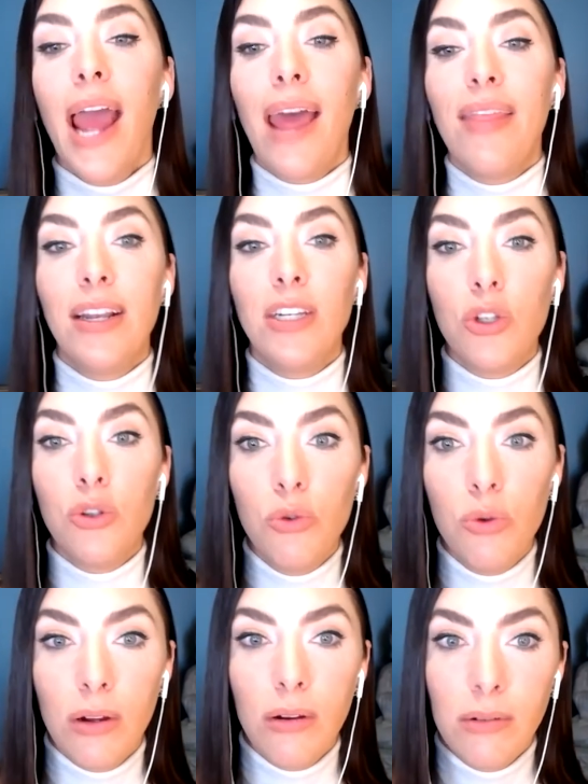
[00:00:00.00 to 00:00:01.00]
and then
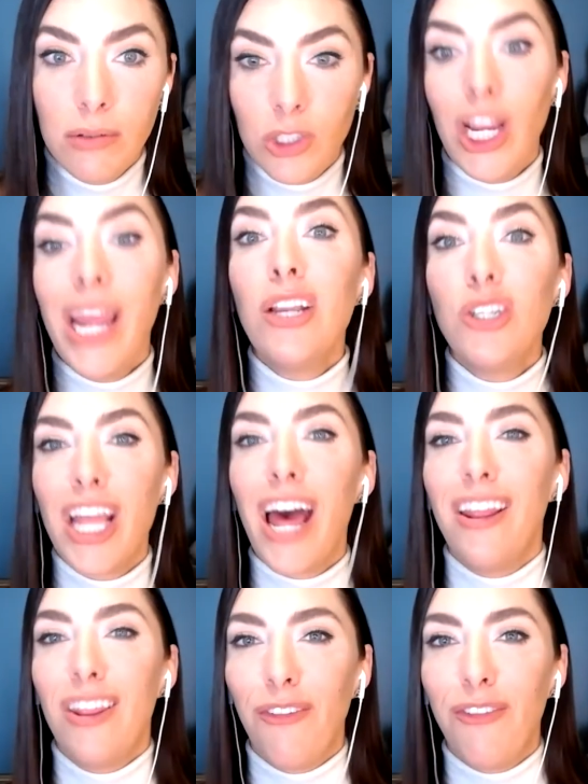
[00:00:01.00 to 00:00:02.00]
to change that in the